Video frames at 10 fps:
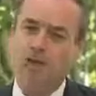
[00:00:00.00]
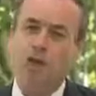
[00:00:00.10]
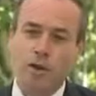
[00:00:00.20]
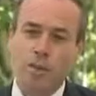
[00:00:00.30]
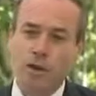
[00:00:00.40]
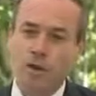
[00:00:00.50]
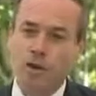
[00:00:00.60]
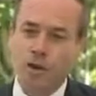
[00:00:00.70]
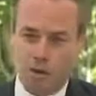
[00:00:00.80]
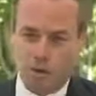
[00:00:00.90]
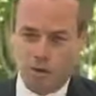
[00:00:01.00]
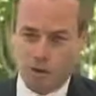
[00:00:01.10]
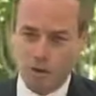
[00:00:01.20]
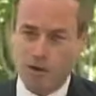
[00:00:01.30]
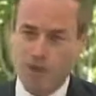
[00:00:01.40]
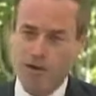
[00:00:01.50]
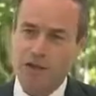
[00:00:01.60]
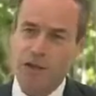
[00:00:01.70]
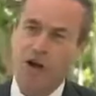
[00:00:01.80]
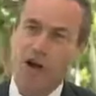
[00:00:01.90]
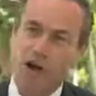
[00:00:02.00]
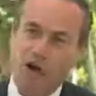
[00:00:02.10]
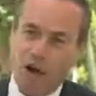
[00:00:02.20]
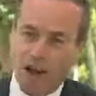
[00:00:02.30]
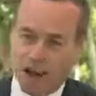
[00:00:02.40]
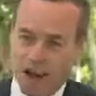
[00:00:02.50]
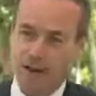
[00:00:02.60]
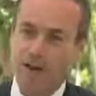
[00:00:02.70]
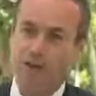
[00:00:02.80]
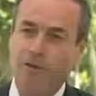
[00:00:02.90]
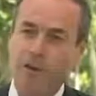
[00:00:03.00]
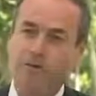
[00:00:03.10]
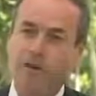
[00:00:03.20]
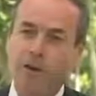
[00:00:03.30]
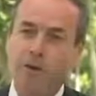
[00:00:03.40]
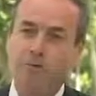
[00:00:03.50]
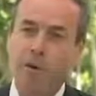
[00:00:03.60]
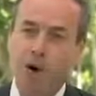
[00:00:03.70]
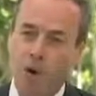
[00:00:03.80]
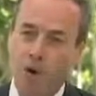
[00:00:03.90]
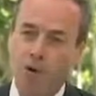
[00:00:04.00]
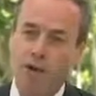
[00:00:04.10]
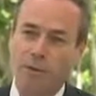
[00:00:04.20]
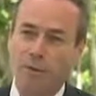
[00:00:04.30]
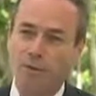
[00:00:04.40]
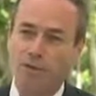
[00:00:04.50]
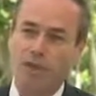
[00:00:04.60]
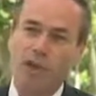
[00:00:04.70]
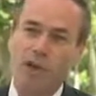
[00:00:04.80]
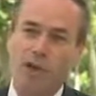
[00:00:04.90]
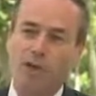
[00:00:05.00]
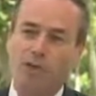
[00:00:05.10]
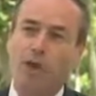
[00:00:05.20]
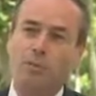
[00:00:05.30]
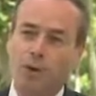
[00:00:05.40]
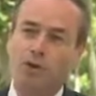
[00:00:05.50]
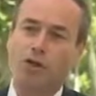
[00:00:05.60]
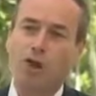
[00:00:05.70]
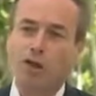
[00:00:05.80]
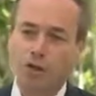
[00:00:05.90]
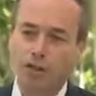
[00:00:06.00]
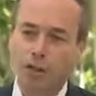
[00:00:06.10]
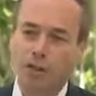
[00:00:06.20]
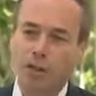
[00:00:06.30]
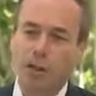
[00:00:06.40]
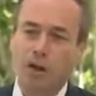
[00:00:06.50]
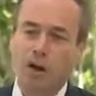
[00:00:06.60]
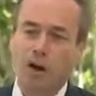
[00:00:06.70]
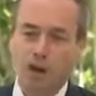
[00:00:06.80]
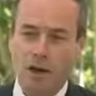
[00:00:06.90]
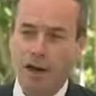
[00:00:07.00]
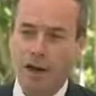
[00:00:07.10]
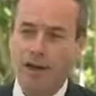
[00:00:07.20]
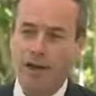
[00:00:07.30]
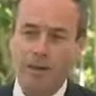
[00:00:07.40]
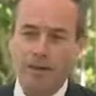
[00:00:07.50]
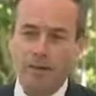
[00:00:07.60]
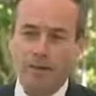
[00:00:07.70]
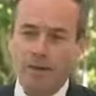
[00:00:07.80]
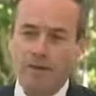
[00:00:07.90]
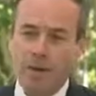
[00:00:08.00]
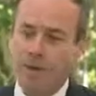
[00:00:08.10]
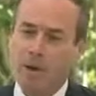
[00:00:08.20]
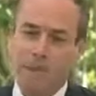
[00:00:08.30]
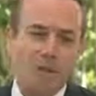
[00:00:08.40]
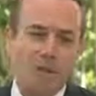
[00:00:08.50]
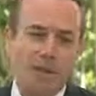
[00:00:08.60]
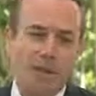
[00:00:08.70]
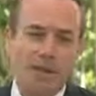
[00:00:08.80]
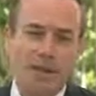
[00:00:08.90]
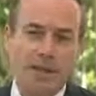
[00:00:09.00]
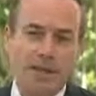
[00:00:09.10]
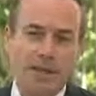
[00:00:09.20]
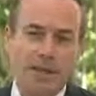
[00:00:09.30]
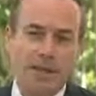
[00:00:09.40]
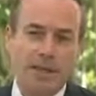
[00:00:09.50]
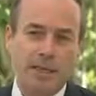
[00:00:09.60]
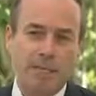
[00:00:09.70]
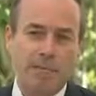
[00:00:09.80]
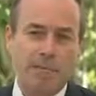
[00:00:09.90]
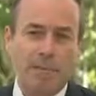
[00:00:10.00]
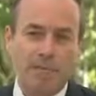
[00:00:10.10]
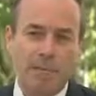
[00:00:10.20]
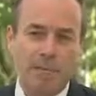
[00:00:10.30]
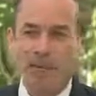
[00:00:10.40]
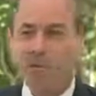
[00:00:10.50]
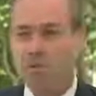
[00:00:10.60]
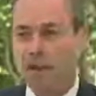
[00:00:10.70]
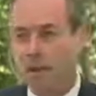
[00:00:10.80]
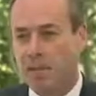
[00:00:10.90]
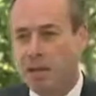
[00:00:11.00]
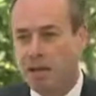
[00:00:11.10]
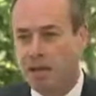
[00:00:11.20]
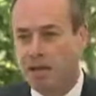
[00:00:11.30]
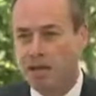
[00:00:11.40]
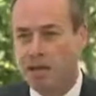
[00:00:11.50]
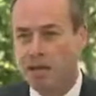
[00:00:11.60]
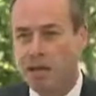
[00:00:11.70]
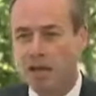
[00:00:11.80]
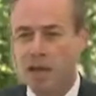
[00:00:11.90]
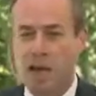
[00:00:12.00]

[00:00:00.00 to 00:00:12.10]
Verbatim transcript: Let's talk about your strategy online. You've been very bold in putting top-notch content online, and many people would say, isn't this possibly cannibalizing?